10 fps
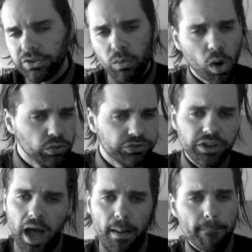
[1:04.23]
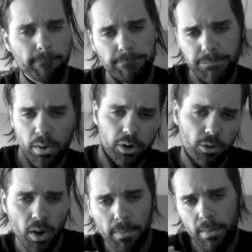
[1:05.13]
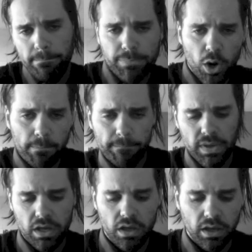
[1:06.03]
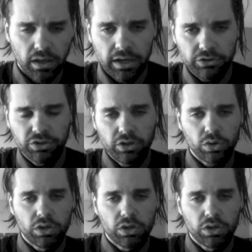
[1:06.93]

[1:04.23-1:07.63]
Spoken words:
they won't stop. Boop, boop, boop, boop, boop. Here's a little